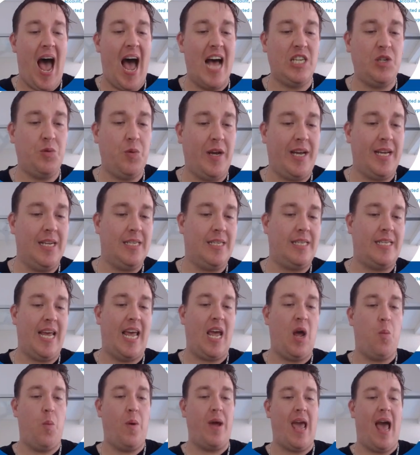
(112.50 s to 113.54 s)
As we can see,
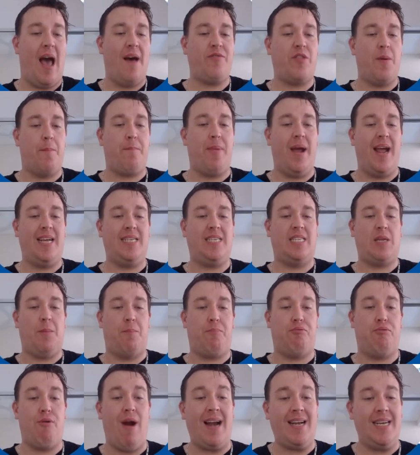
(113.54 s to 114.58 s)
we have the
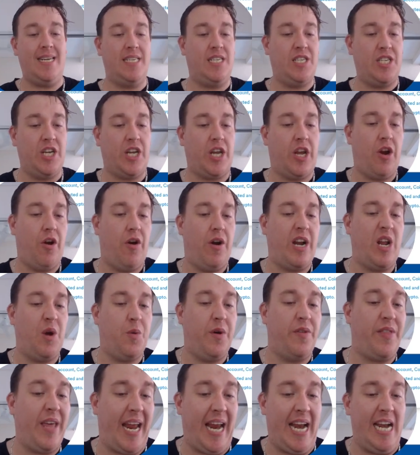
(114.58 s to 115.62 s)
best practice security
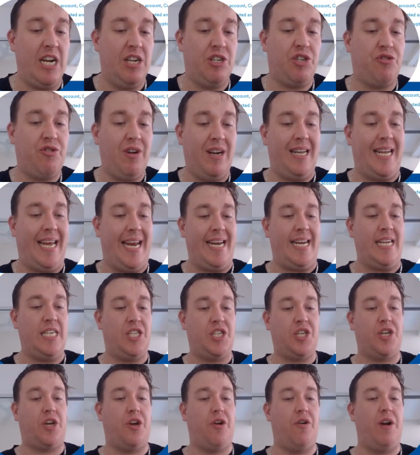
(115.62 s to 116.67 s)
with industry-leading
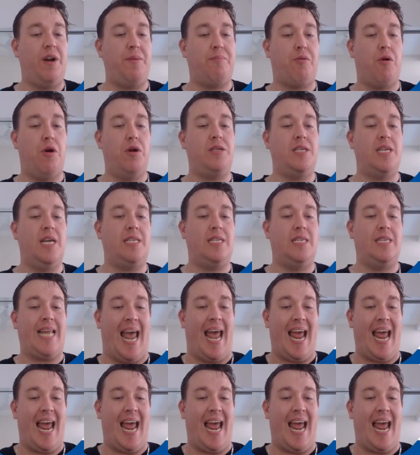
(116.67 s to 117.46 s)
security processes